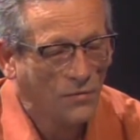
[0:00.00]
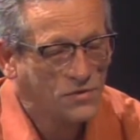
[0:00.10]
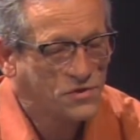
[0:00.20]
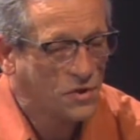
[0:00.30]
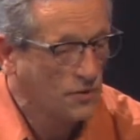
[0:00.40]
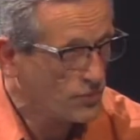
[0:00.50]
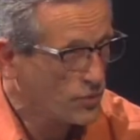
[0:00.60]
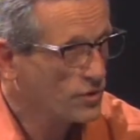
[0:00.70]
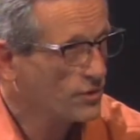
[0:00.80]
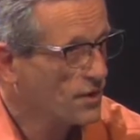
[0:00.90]
so in
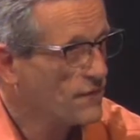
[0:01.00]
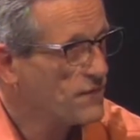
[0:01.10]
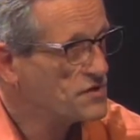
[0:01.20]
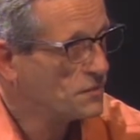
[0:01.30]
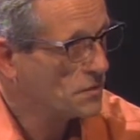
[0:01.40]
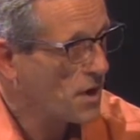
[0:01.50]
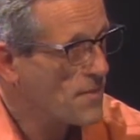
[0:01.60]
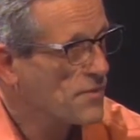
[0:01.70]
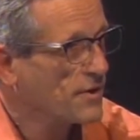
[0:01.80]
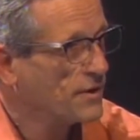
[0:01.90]
Portland, obviously, we're
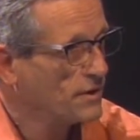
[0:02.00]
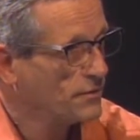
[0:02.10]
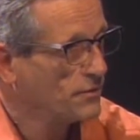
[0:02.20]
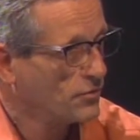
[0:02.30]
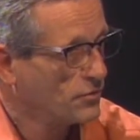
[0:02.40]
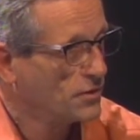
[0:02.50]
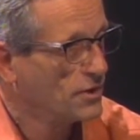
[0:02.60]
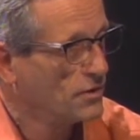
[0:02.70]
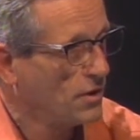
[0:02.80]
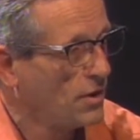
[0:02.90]
operating under an Oregon
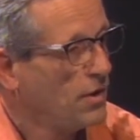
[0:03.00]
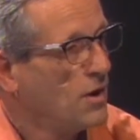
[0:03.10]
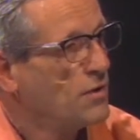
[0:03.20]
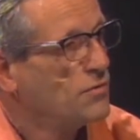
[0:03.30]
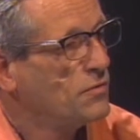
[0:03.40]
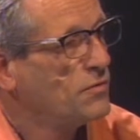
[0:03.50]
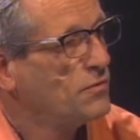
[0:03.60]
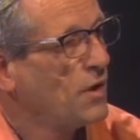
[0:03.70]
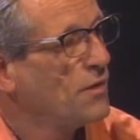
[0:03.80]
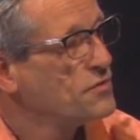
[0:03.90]
law.
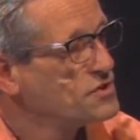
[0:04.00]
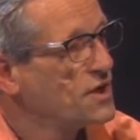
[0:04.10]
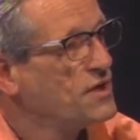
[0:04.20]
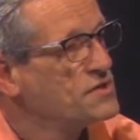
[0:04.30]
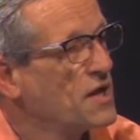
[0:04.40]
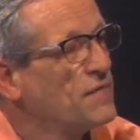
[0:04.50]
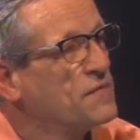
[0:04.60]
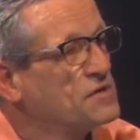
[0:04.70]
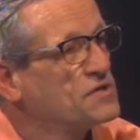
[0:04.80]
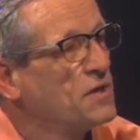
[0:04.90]
Do other states have
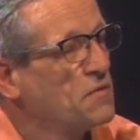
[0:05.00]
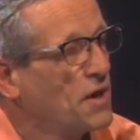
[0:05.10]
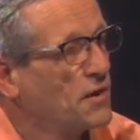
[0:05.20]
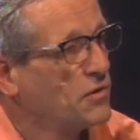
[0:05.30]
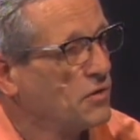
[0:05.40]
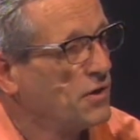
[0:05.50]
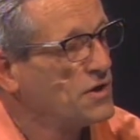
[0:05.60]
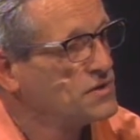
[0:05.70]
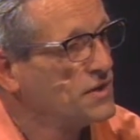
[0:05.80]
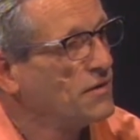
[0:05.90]
these same kind of
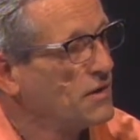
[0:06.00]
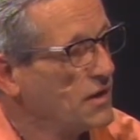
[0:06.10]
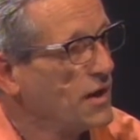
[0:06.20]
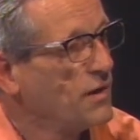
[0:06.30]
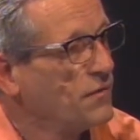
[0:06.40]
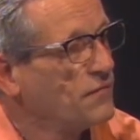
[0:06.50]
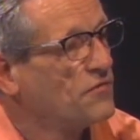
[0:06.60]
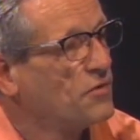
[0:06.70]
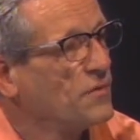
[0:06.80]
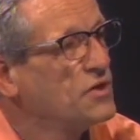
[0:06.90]
laws that allow the
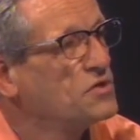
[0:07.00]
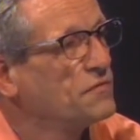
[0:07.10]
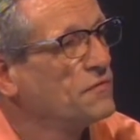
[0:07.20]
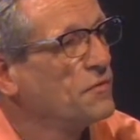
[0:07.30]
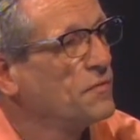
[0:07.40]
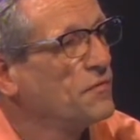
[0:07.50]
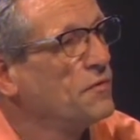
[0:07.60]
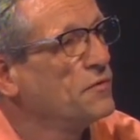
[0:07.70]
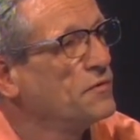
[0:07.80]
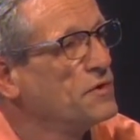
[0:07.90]
formation of urban
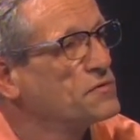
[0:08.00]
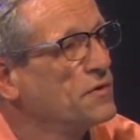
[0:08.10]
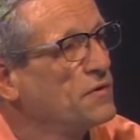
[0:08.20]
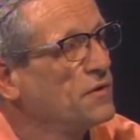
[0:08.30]
renewal districts?